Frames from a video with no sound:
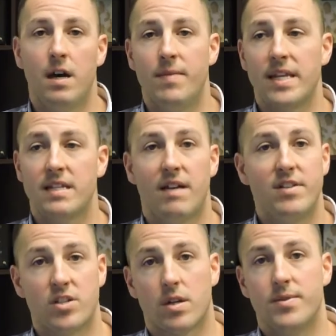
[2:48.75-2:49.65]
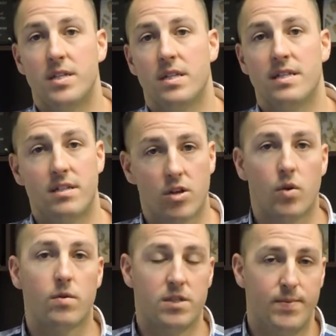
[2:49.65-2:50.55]
They need to have a description that lists their
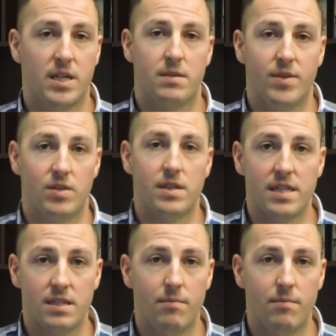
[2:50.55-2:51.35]
core responsibilities,